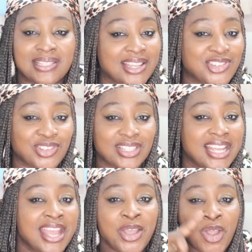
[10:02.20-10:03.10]
section.
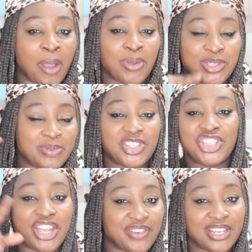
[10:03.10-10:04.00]
I'm going to be
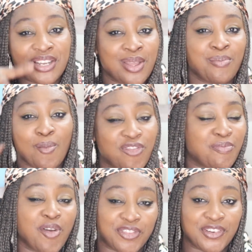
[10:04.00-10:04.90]
sharing
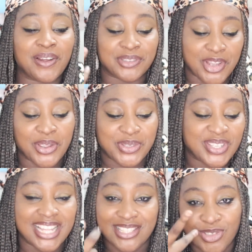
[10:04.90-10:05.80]
puff puff round. You're going to
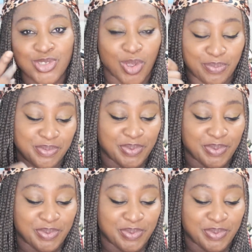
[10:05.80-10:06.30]
get double